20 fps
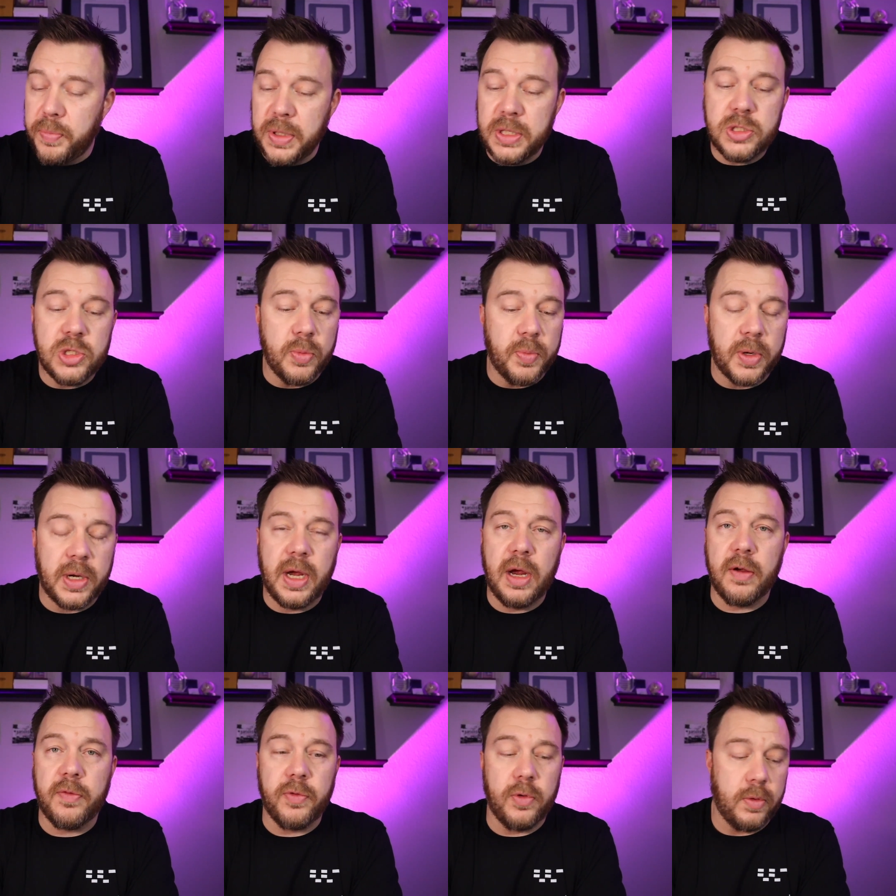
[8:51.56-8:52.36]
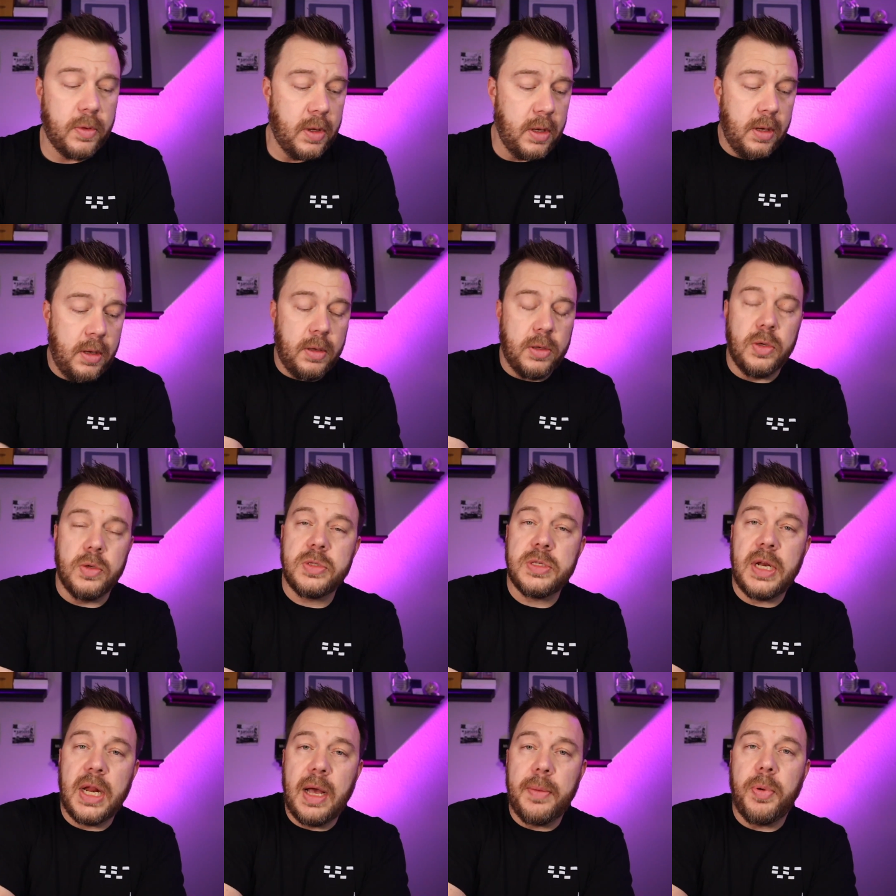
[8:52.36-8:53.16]
be super careful. Use
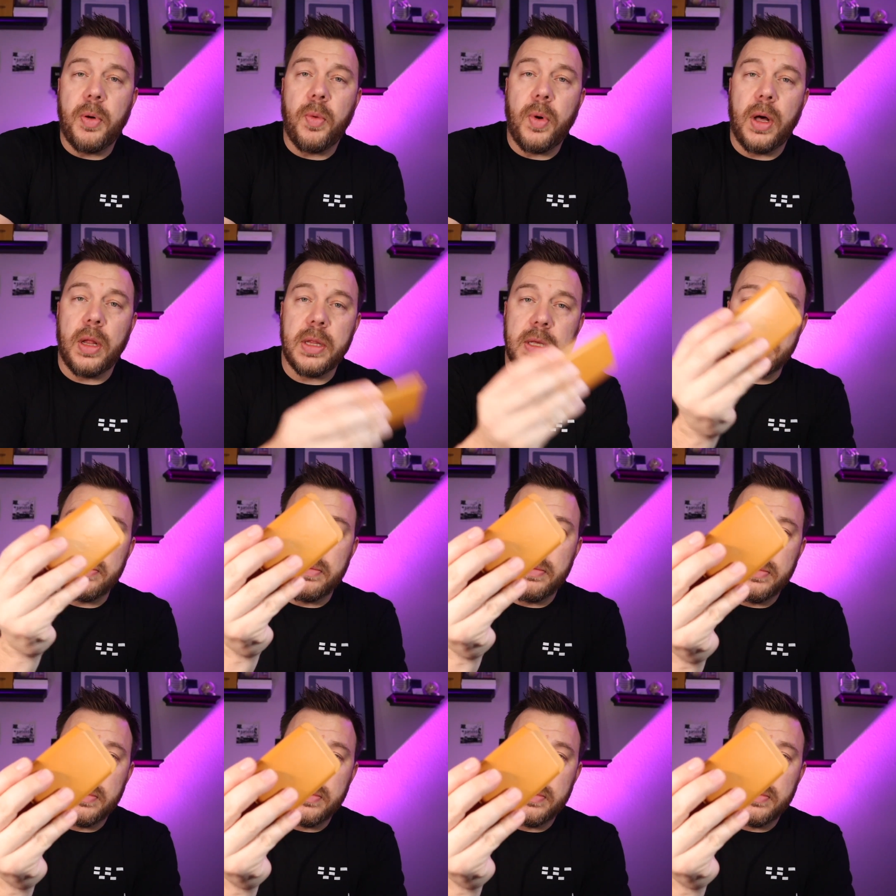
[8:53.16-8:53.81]
an Apple Wallet.